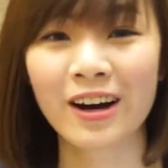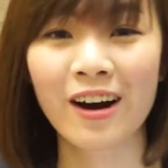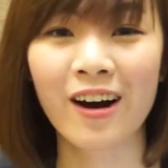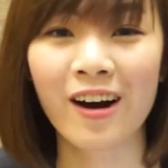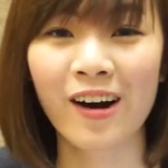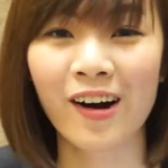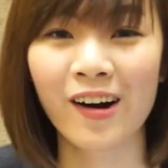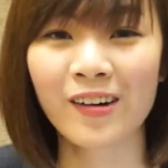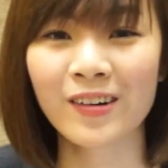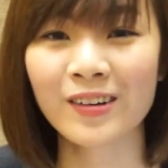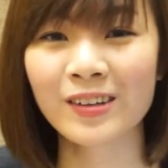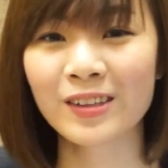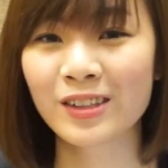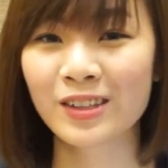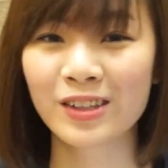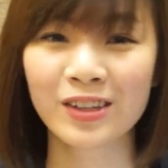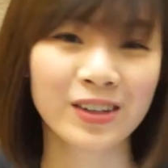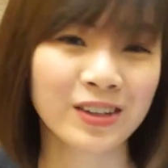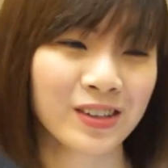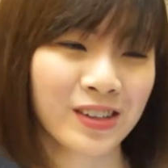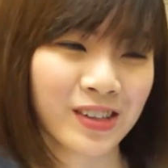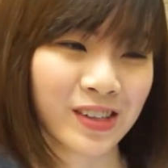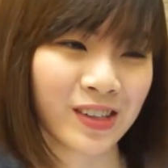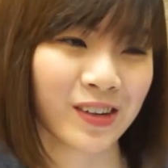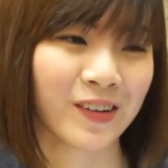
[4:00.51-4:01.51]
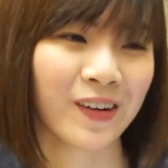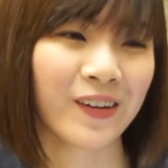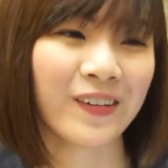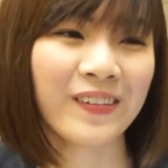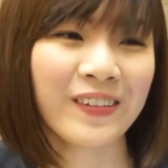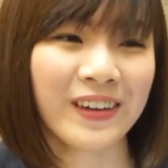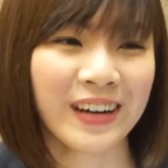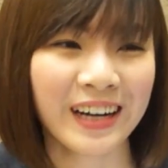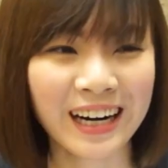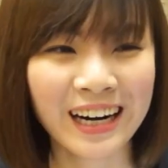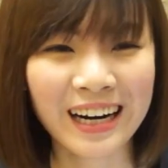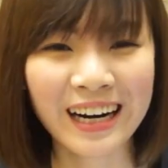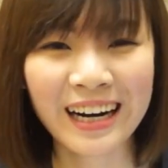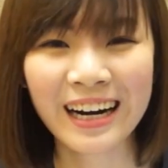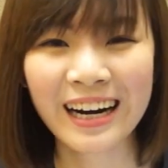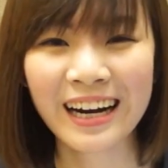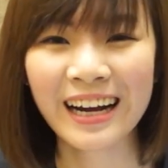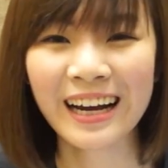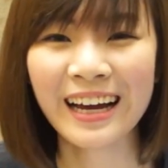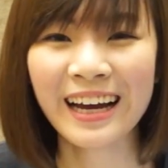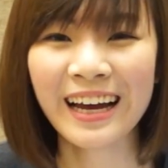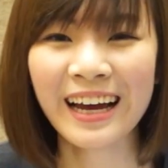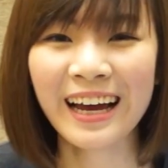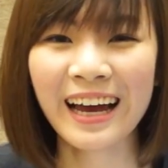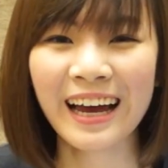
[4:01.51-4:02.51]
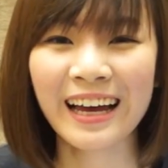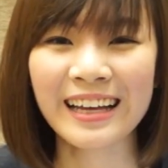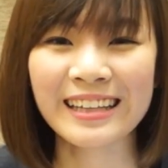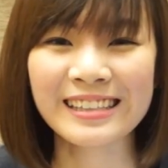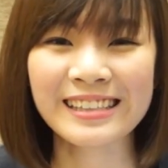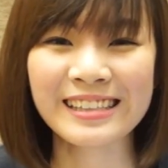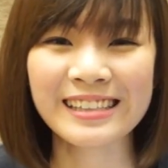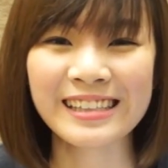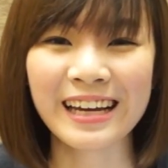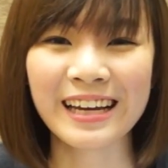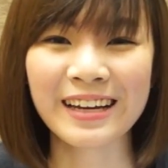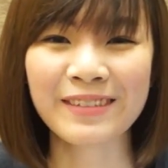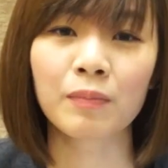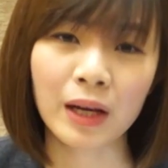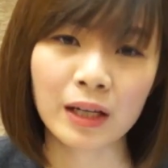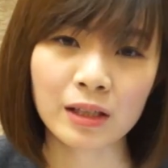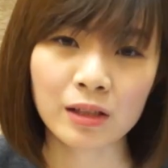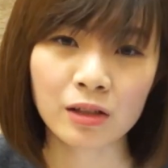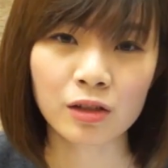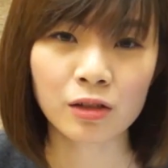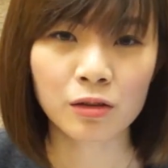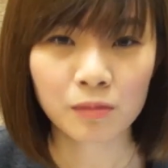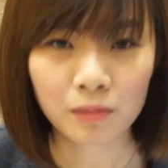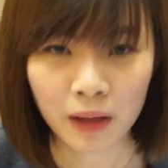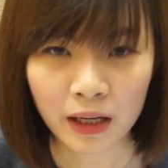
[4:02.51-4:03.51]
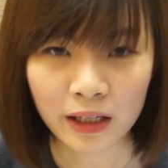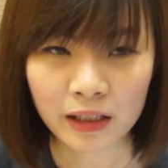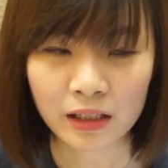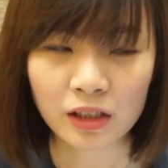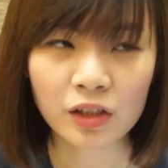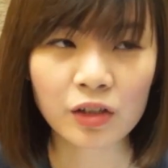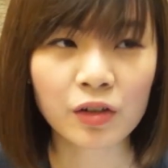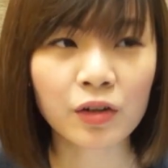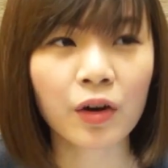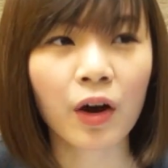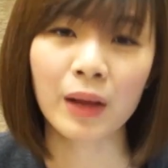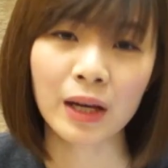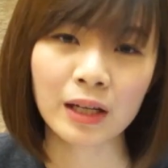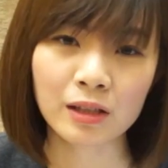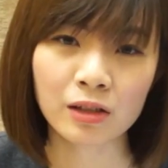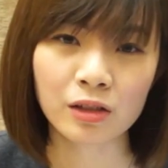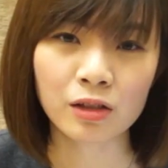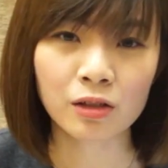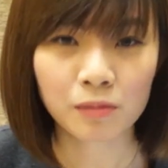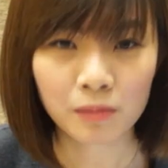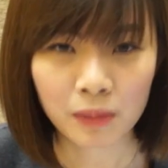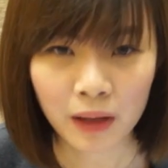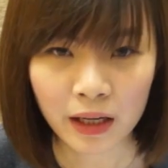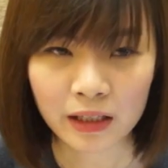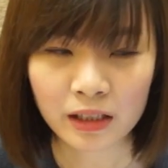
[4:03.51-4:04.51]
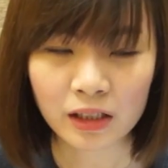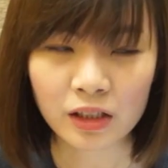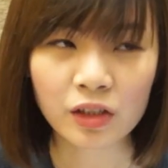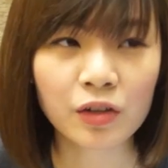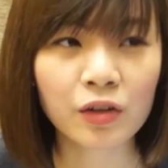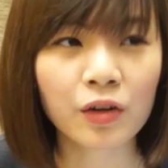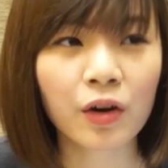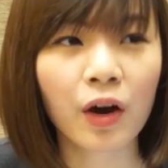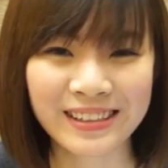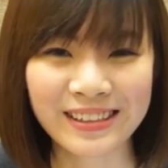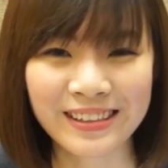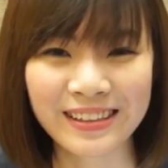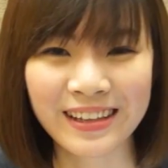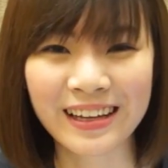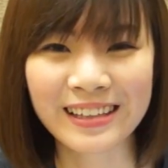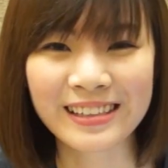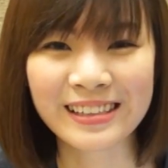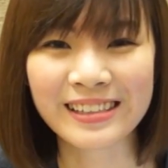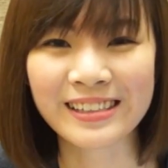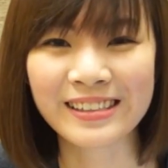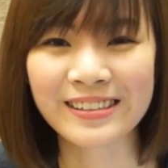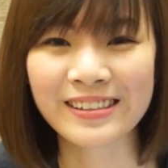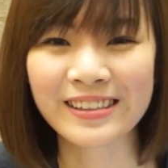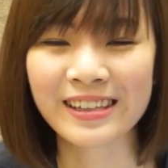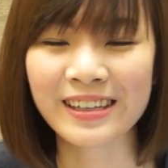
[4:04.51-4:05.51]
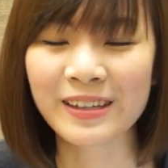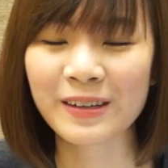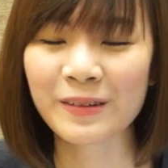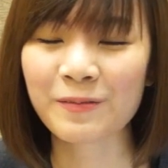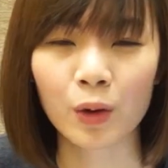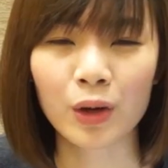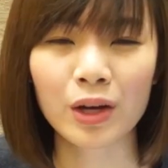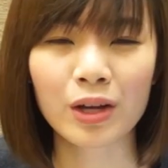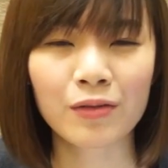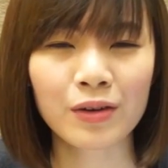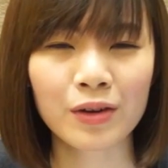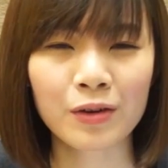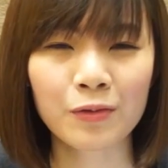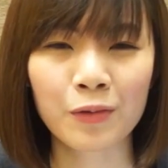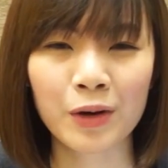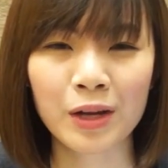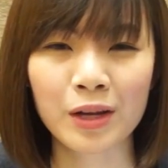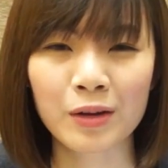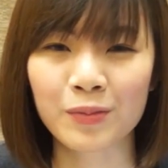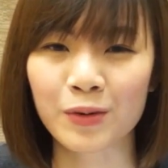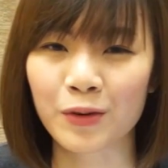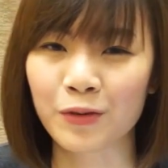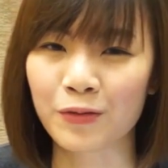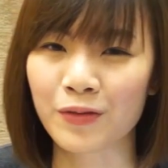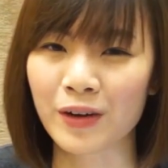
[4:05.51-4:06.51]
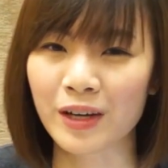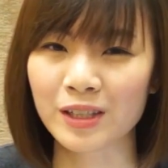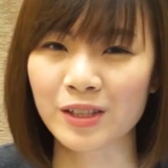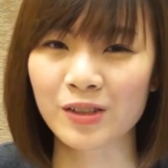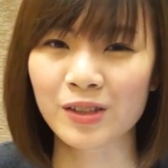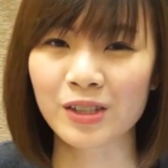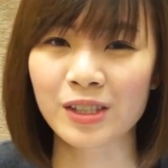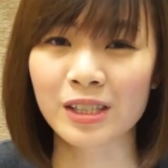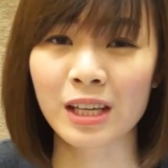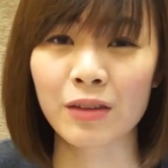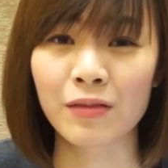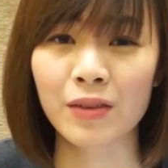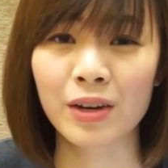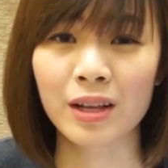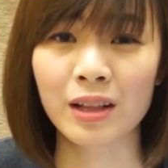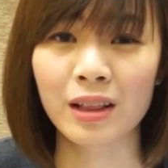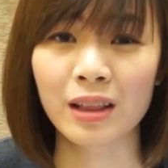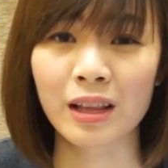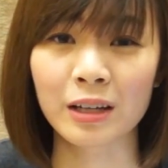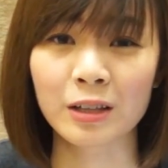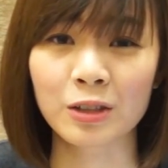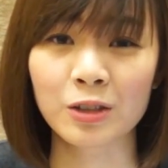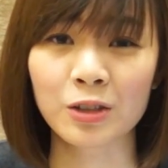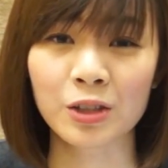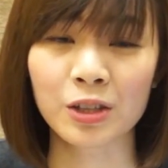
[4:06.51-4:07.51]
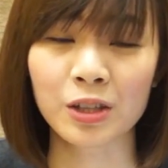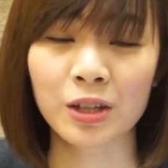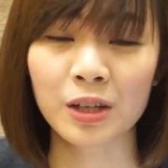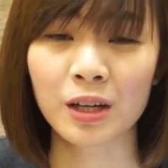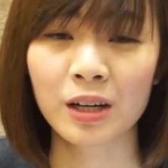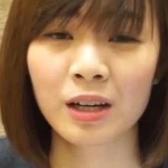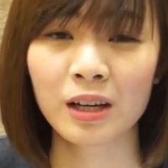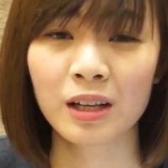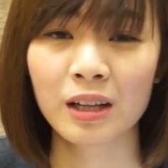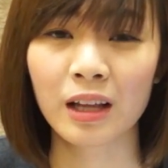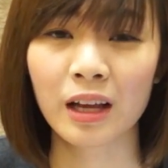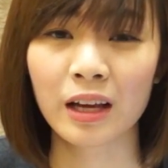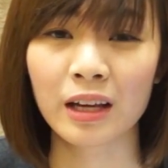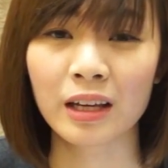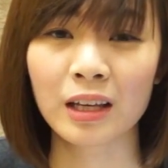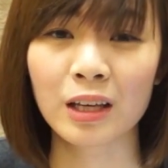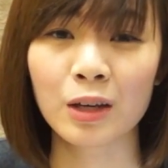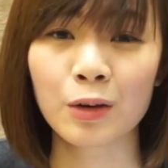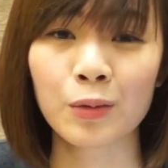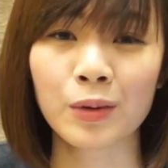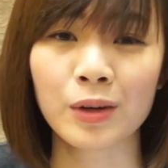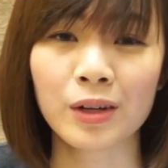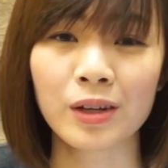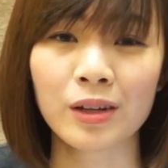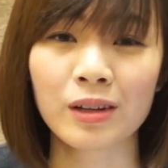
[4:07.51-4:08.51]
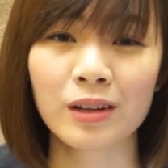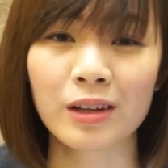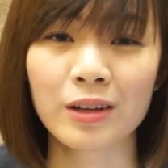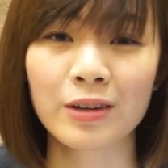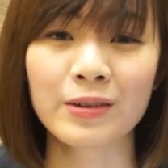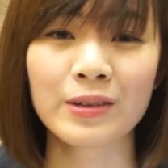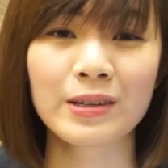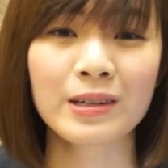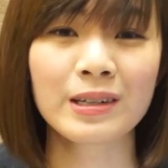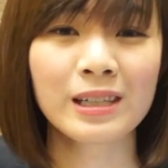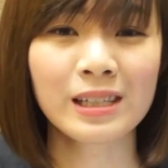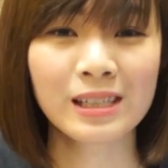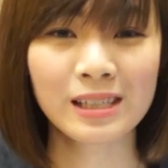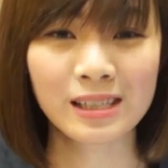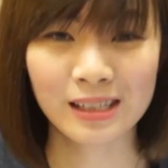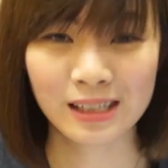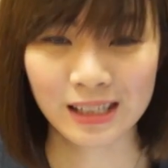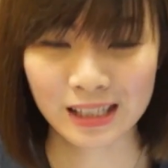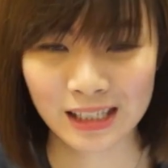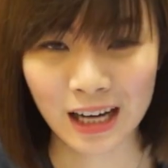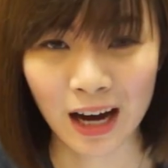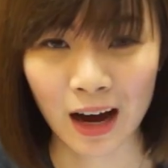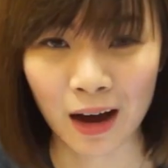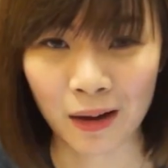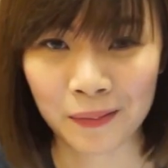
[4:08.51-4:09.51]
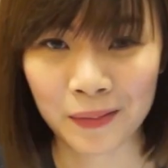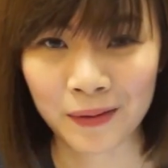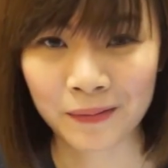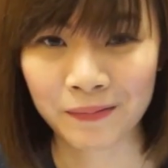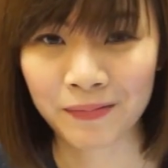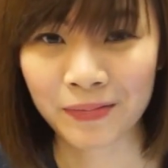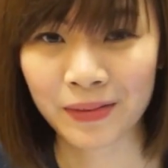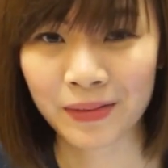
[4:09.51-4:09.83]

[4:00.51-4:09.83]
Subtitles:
hall turns over and say, bless you, bless you, bless you, bless you to that student. Or even when a professor is giving a lecture, like, he would literally stop